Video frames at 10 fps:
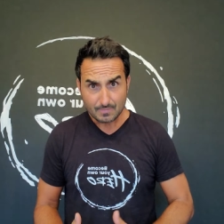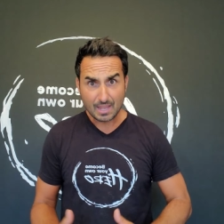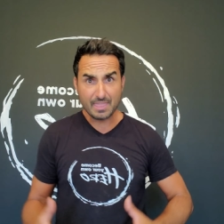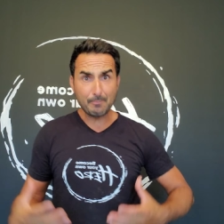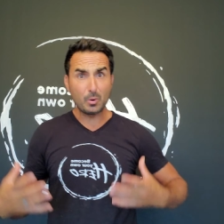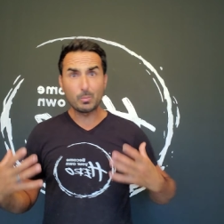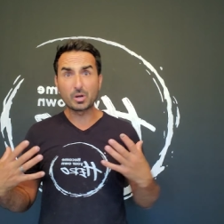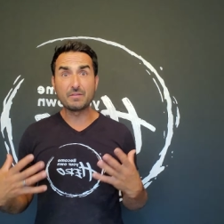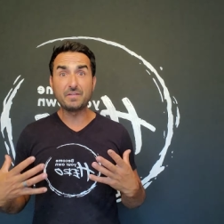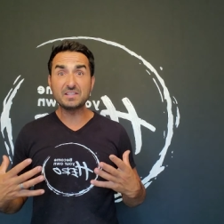at that point
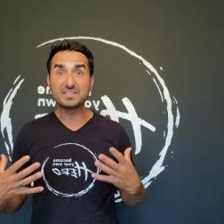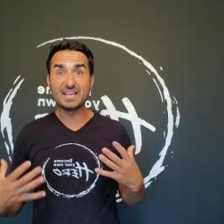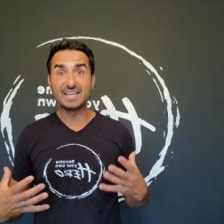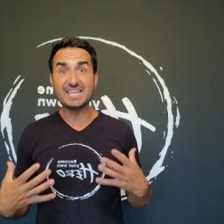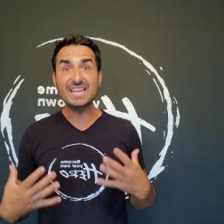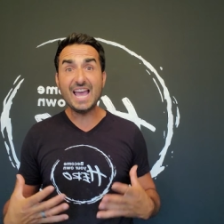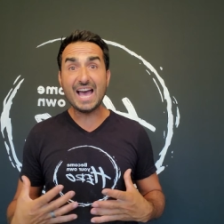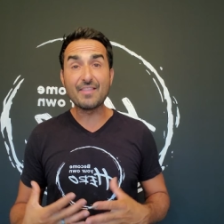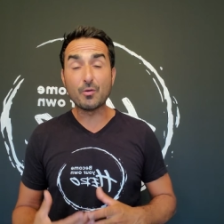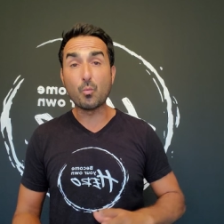were convinced that he
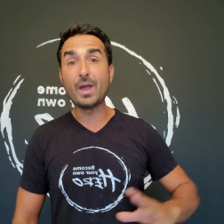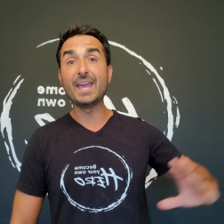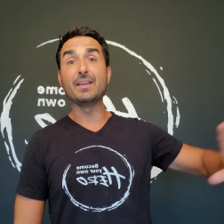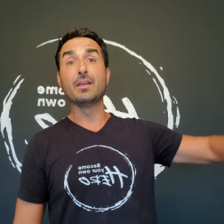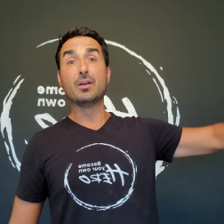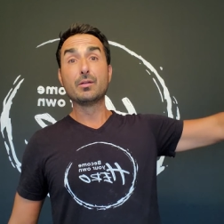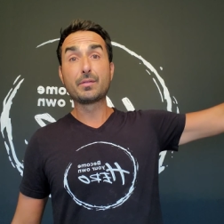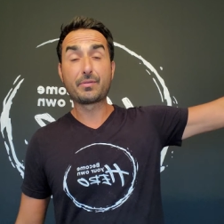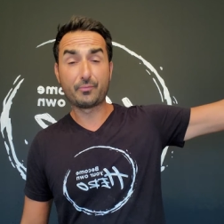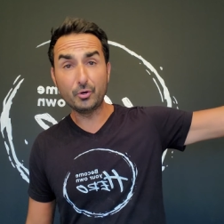had the way
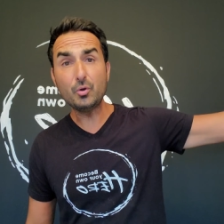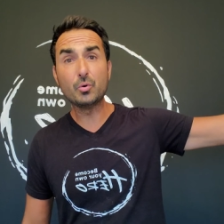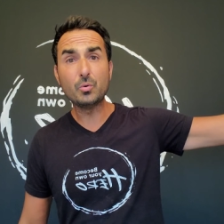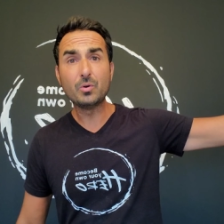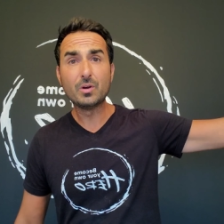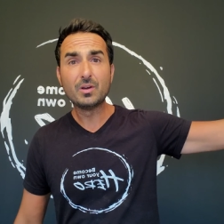through